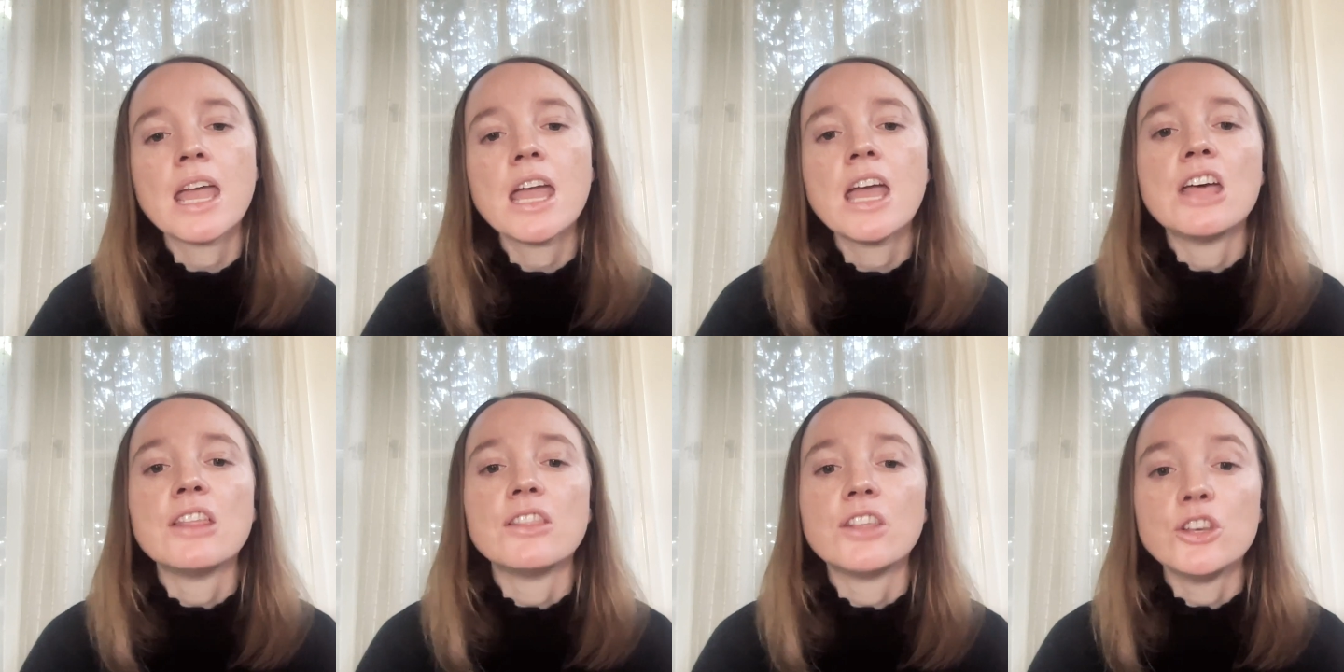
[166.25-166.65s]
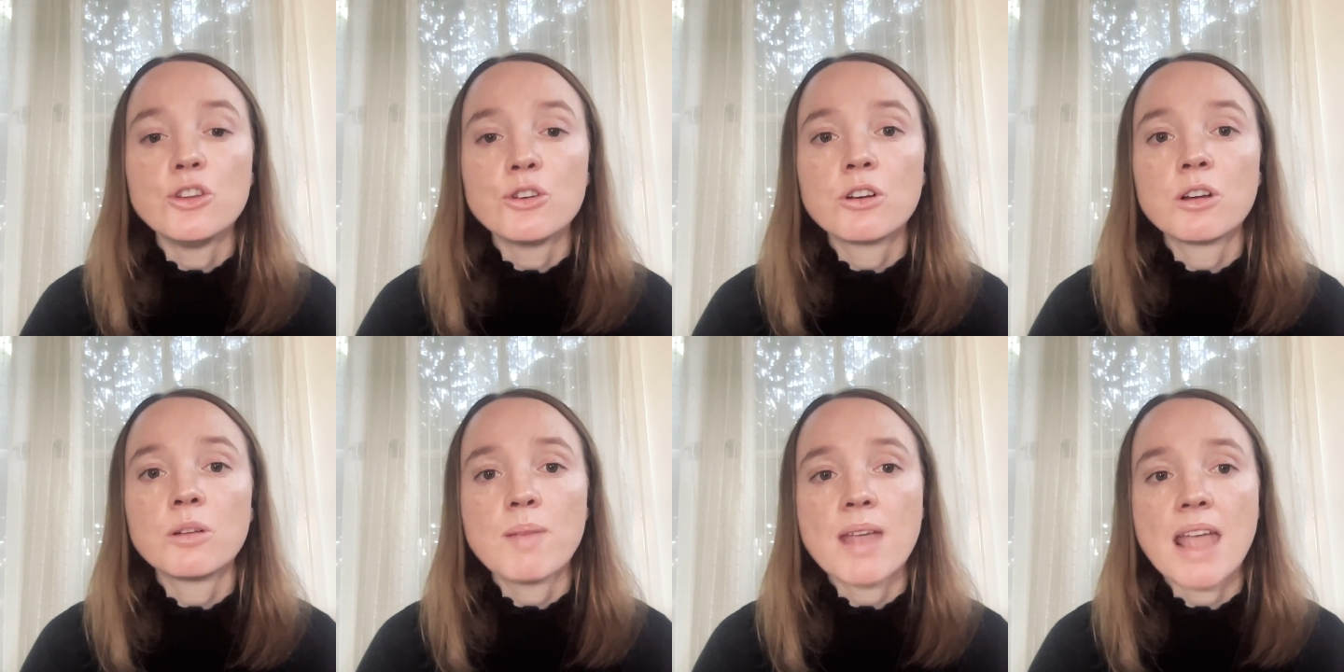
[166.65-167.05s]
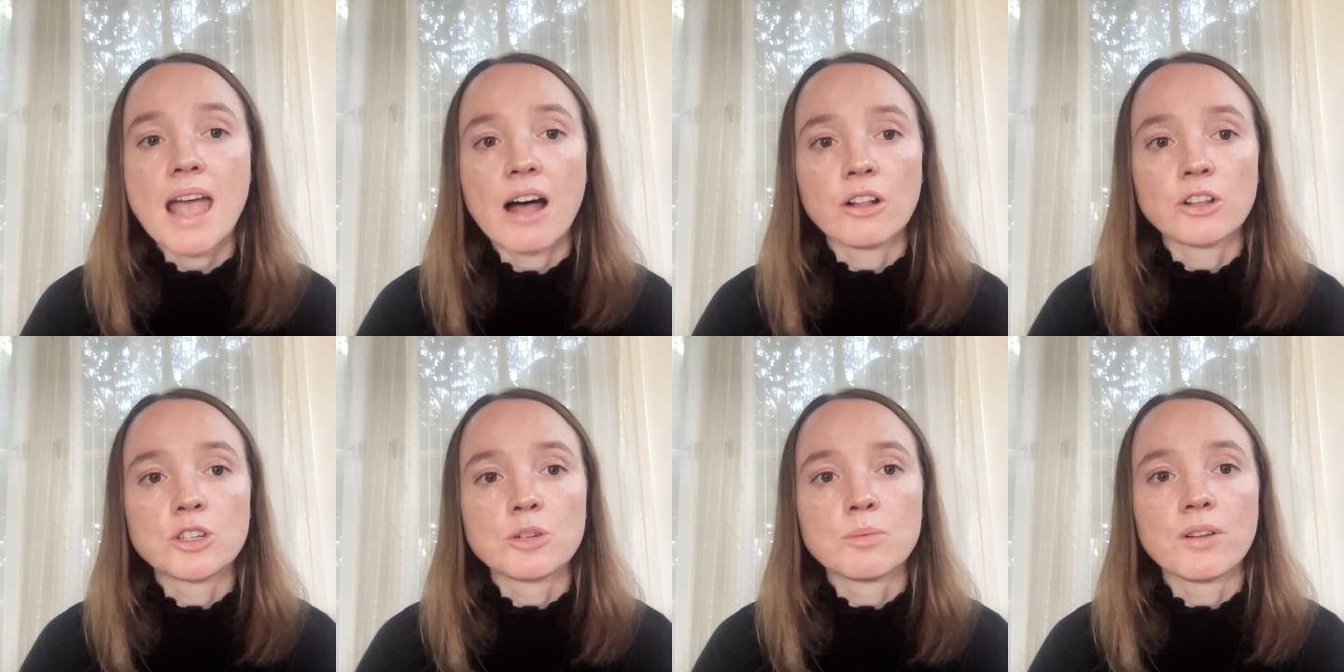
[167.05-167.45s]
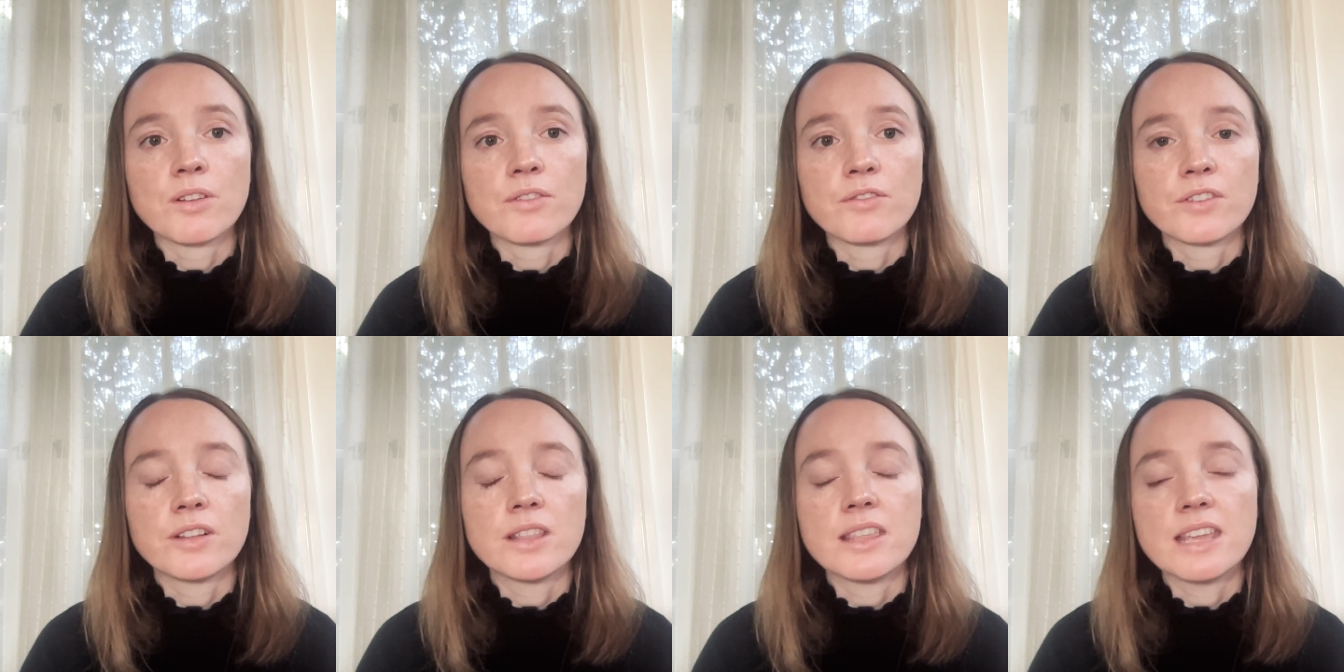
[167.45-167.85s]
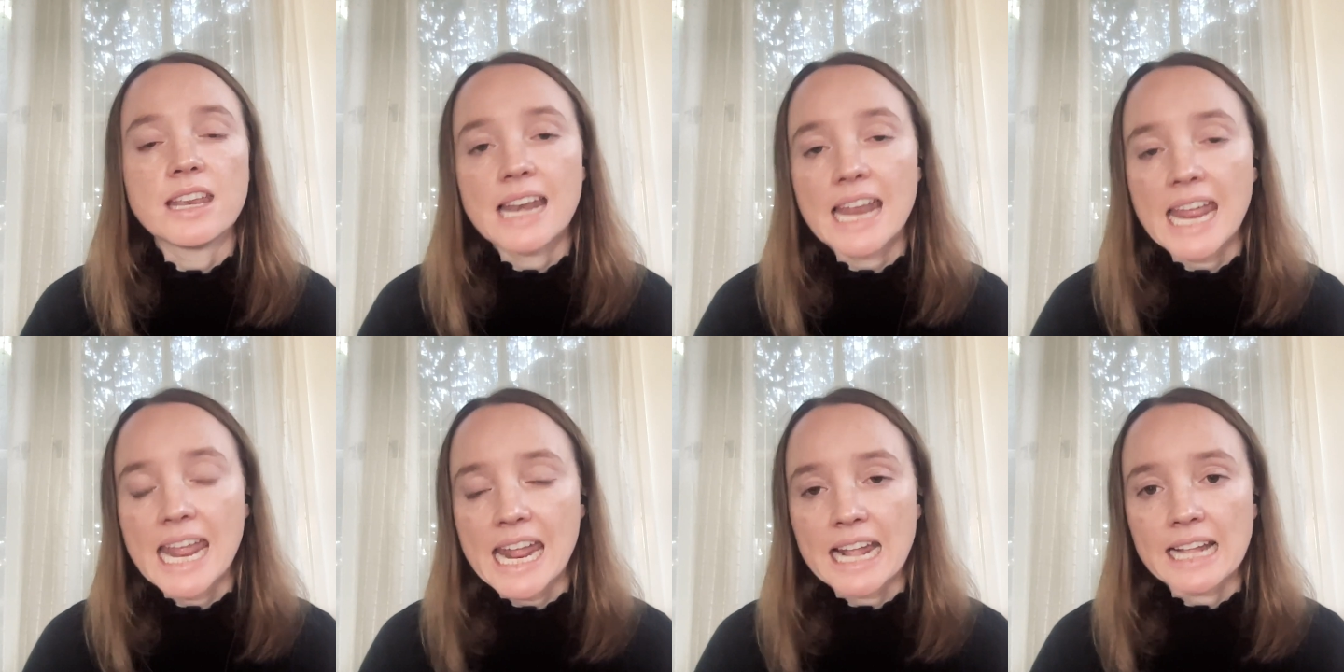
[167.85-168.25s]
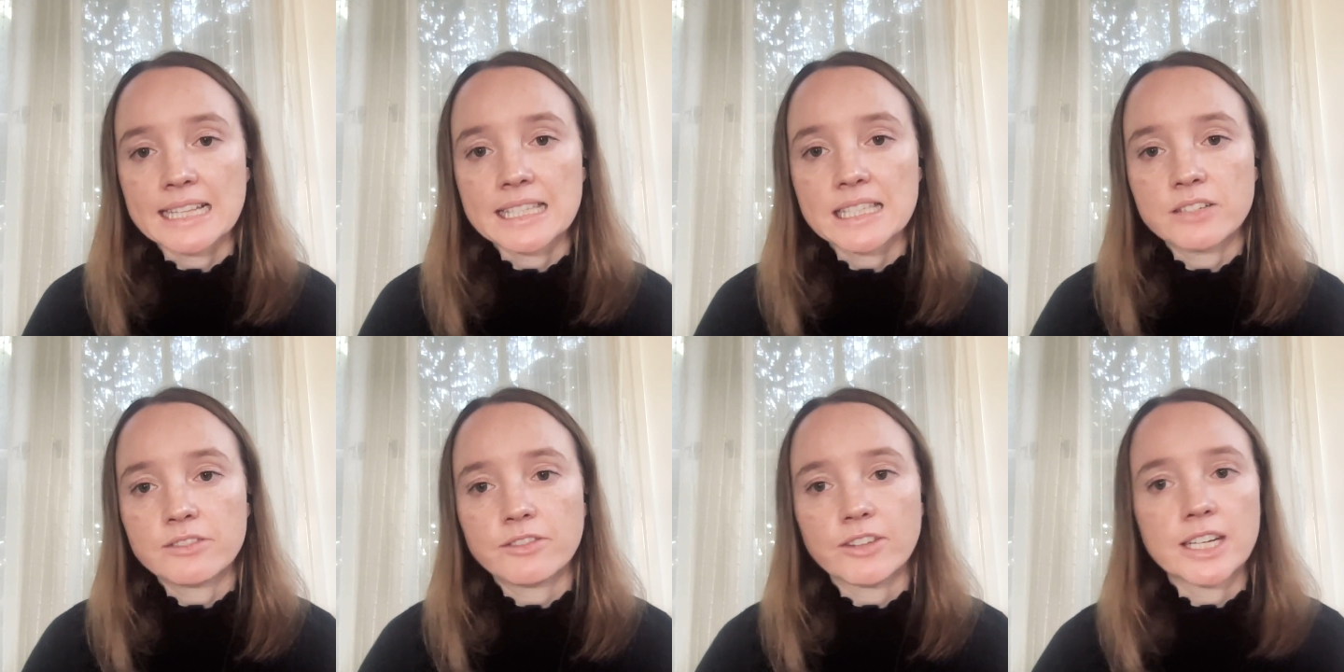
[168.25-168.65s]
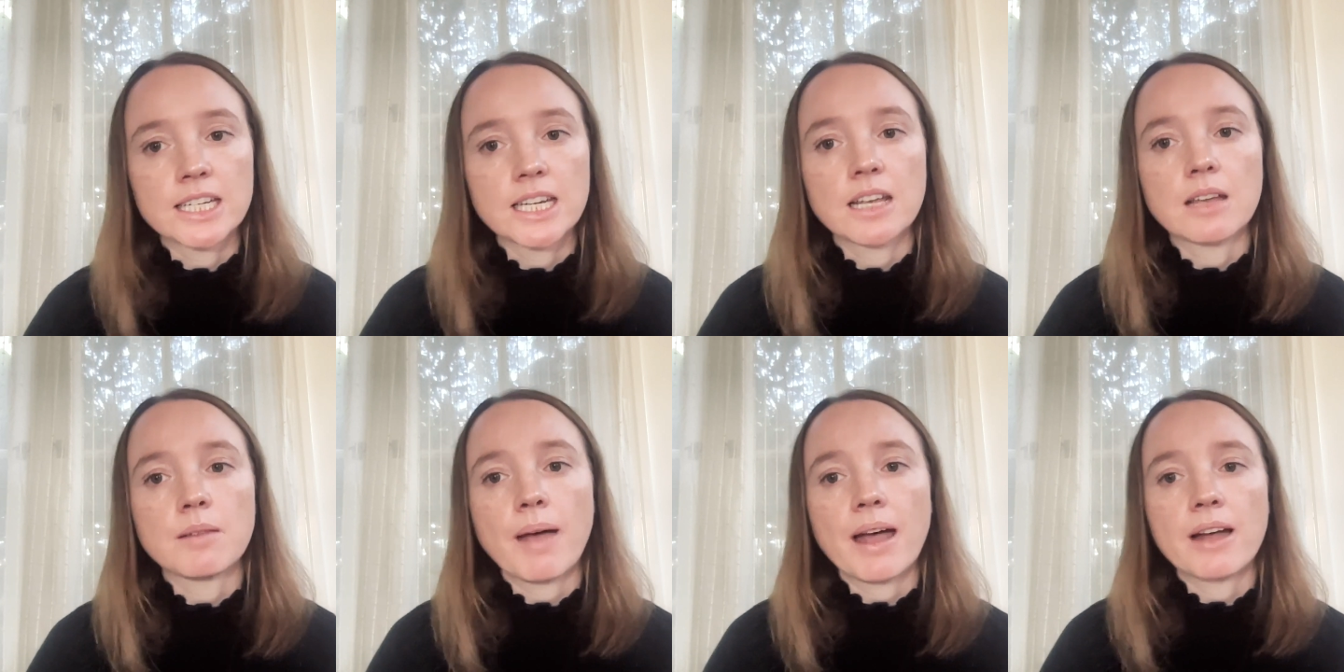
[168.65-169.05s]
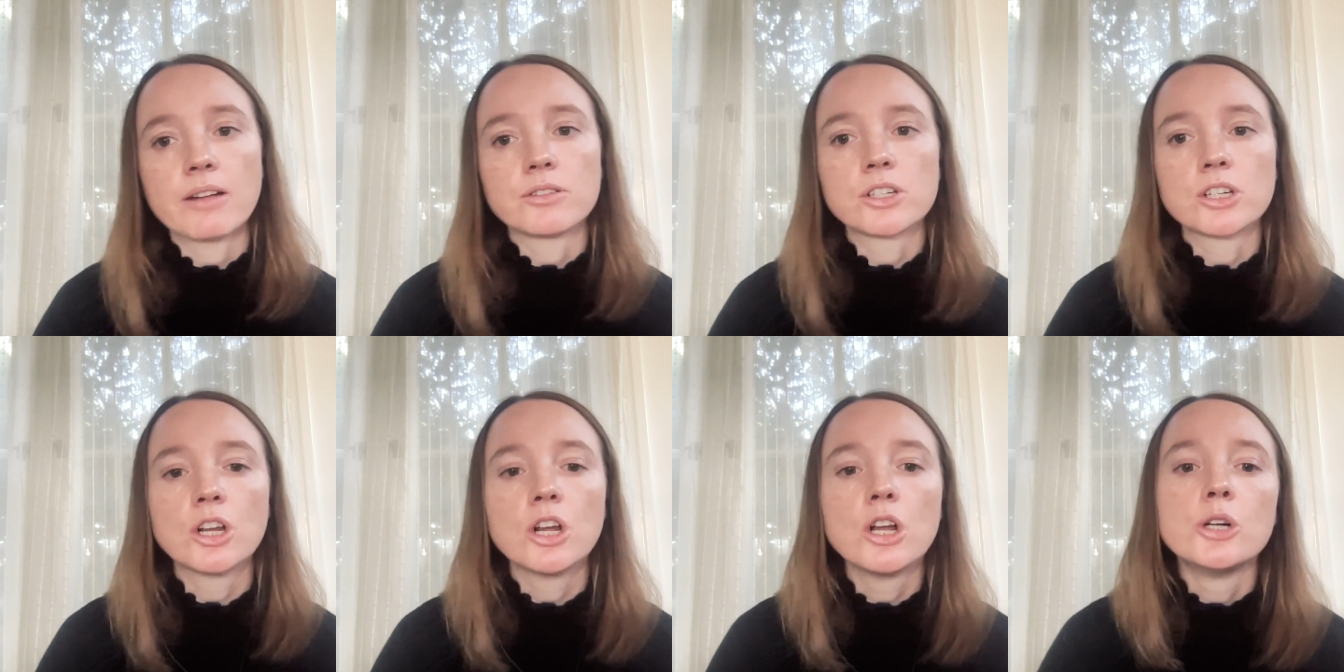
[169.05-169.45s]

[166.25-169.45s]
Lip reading: then you could be eligible for the enhanced funding amount.